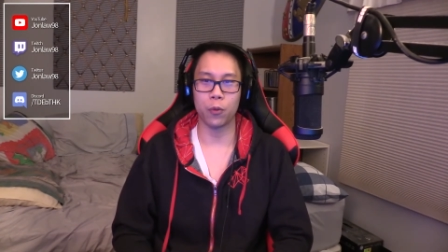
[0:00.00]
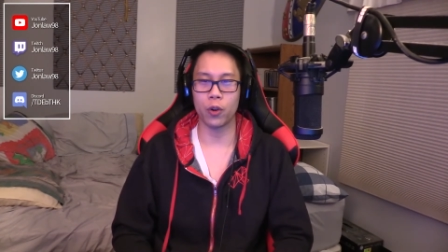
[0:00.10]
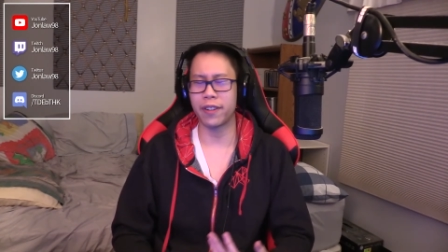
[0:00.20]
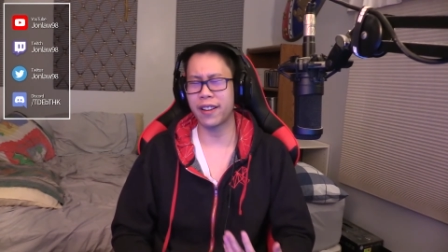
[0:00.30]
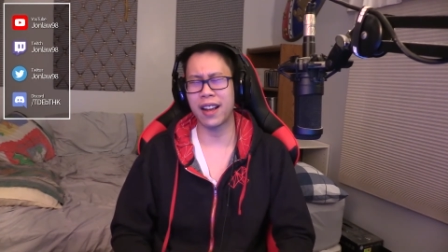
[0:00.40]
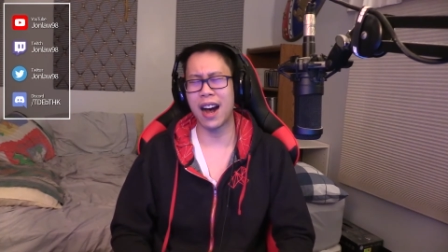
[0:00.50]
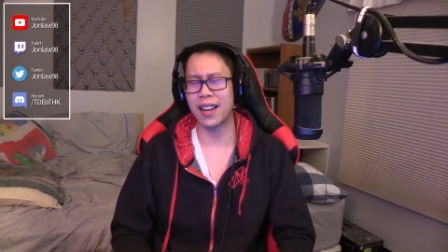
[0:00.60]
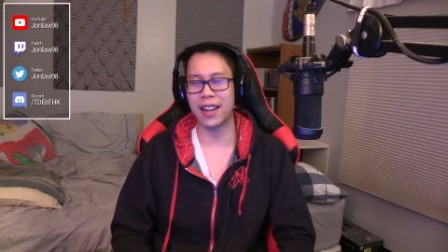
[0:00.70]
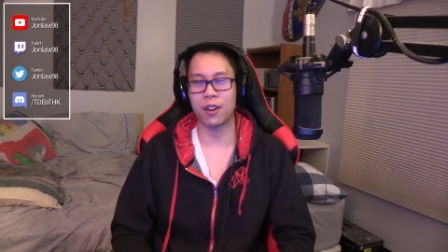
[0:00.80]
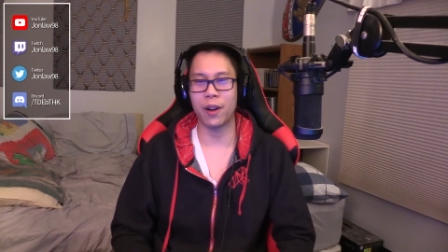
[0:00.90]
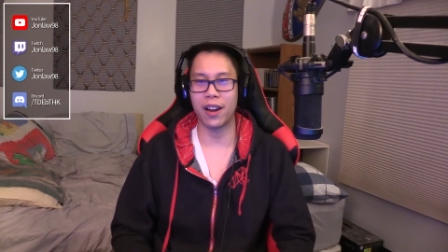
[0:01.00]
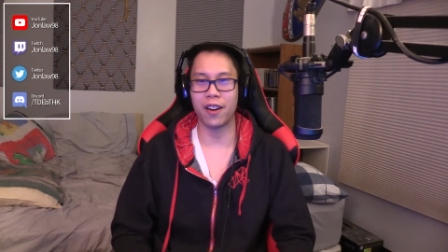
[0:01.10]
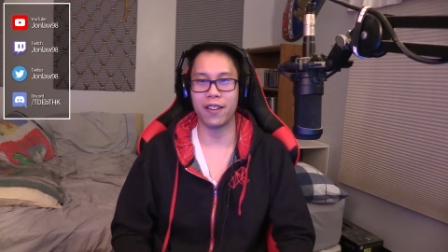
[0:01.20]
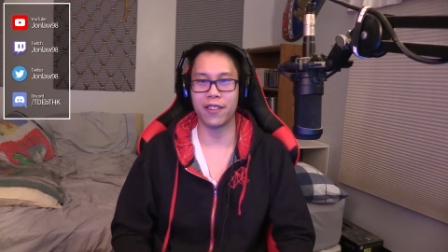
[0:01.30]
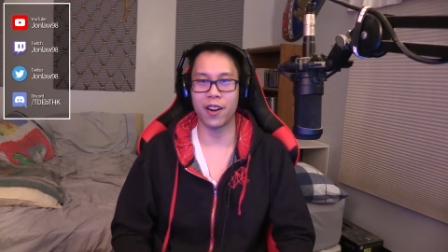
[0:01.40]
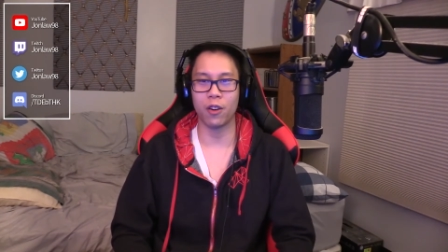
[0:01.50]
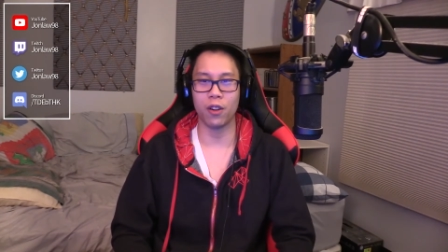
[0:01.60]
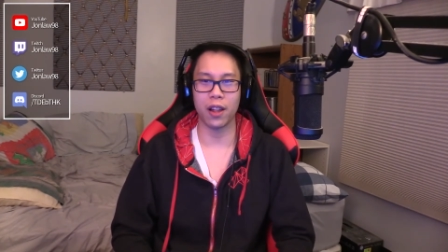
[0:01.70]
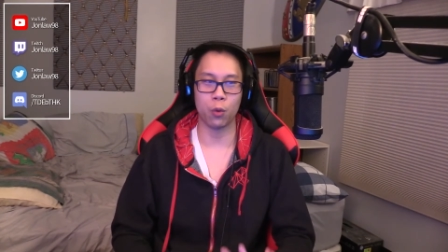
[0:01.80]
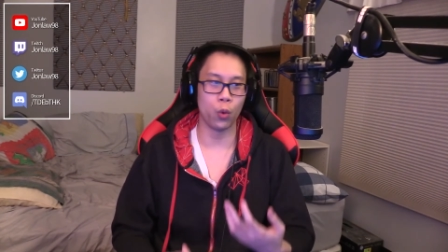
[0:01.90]
or just a content creator in
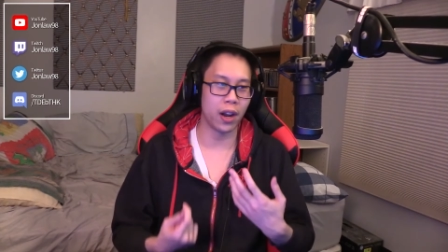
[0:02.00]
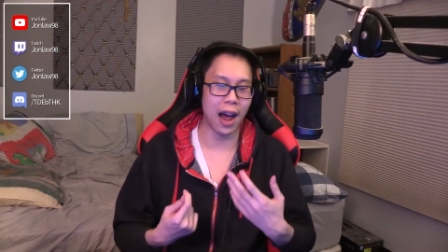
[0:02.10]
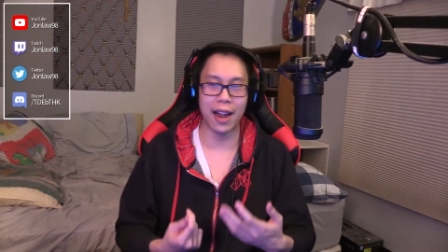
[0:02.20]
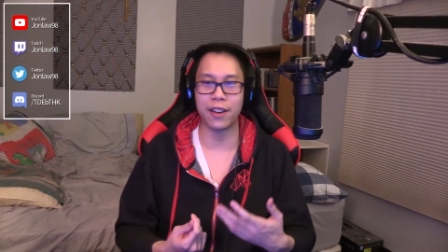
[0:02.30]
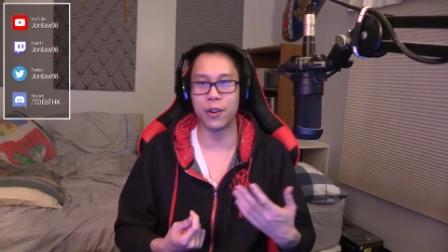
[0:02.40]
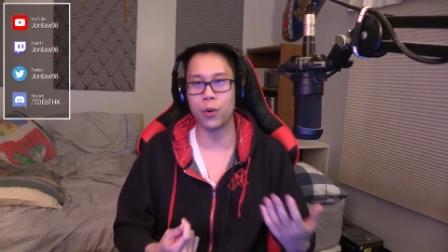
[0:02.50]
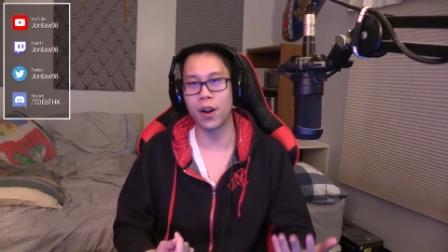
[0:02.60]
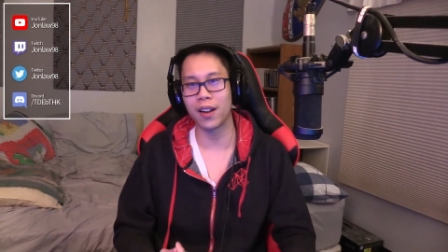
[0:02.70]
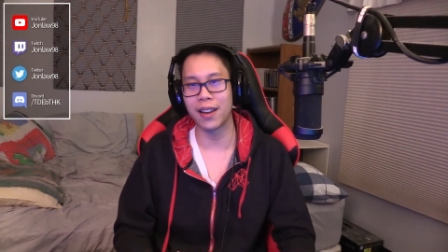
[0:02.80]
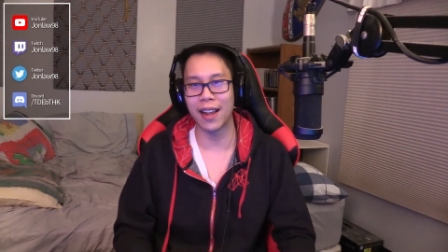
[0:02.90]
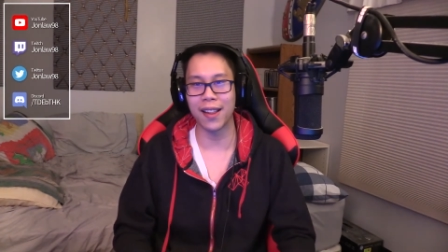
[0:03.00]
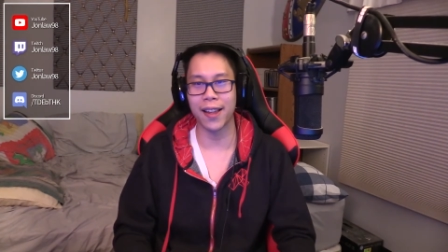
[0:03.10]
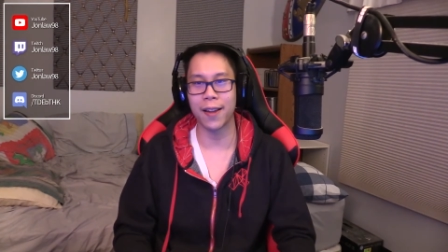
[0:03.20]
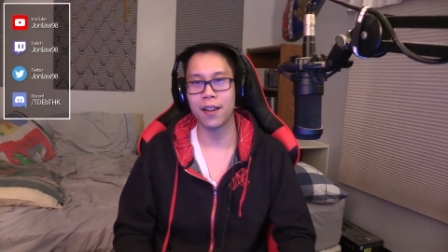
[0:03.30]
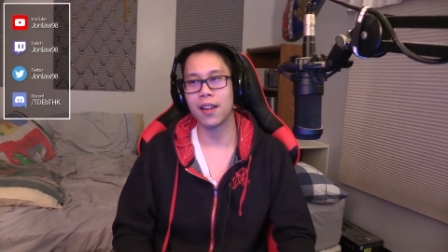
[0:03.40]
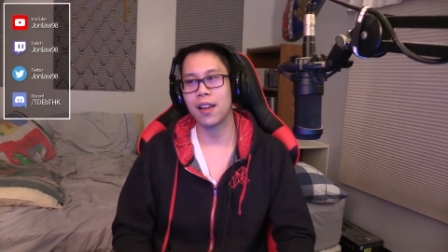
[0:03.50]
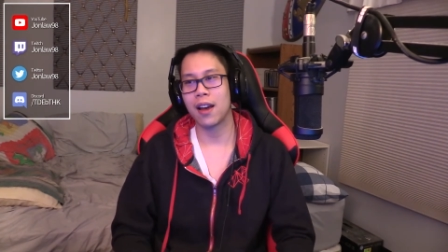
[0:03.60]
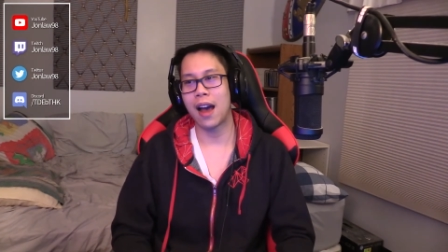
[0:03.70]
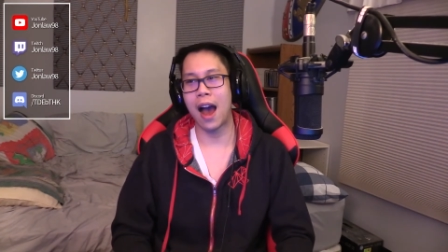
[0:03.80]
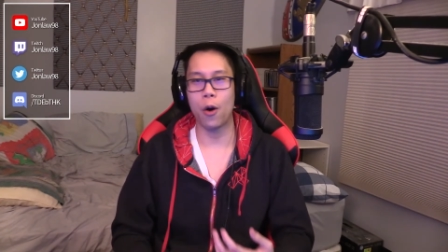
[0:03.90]
general, like what I do on a daily,
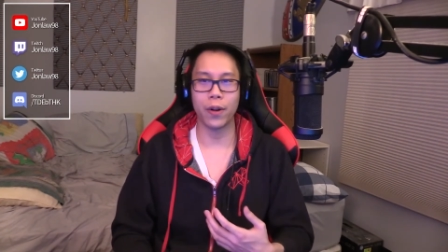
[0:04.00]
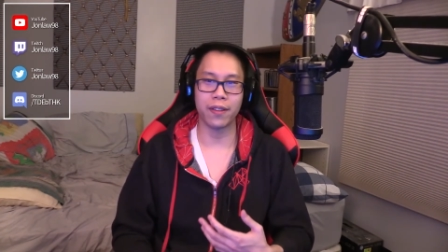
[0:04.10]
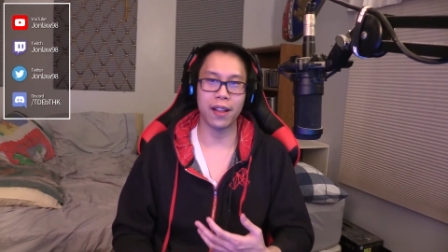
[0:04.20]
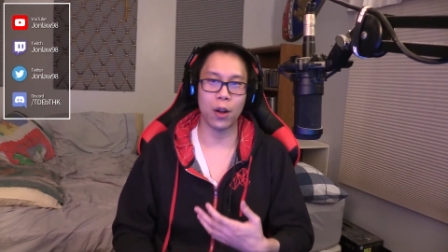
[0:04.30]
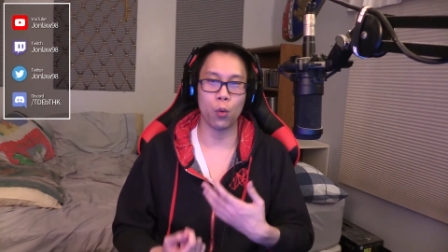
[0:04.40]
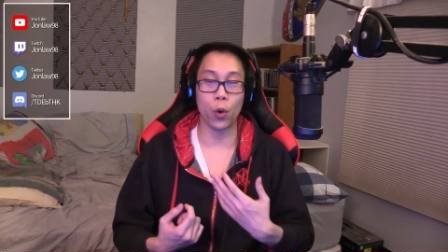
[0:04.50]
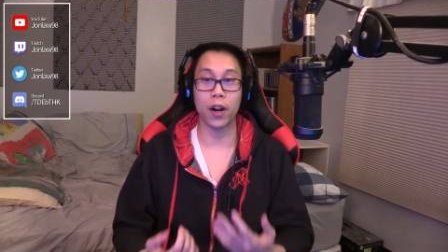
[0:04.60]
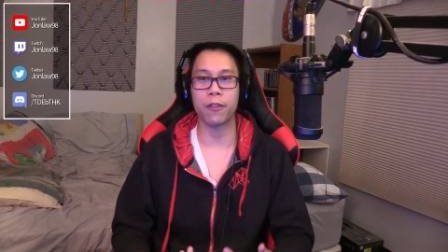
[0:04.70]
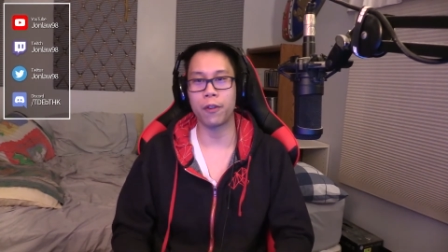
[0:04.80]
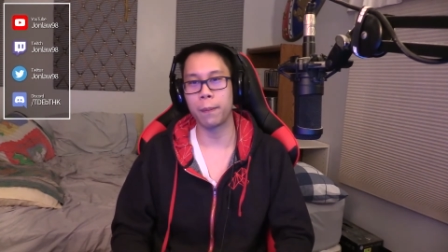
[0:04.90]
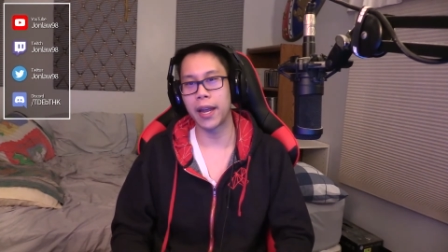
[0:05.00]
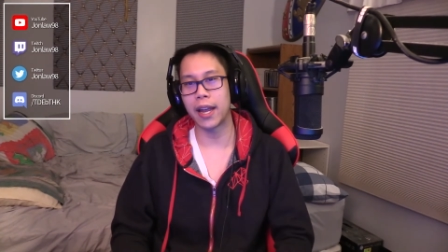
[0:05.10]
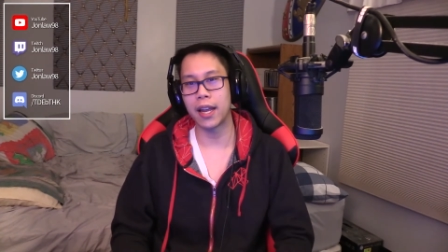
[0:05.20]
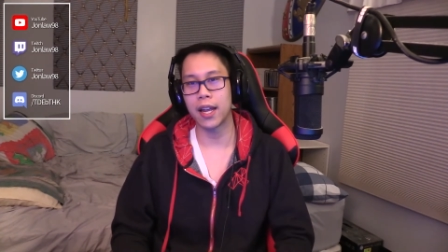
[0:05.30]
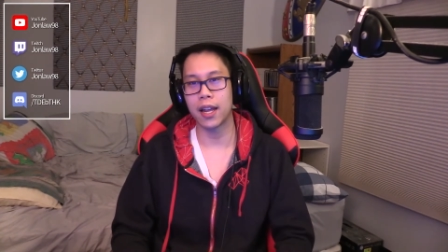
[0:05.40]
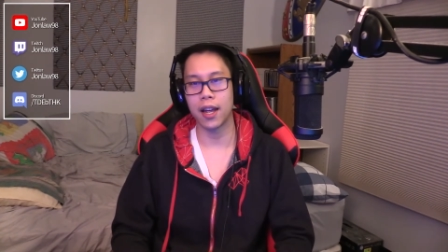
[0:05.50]
how it's, like, work for me.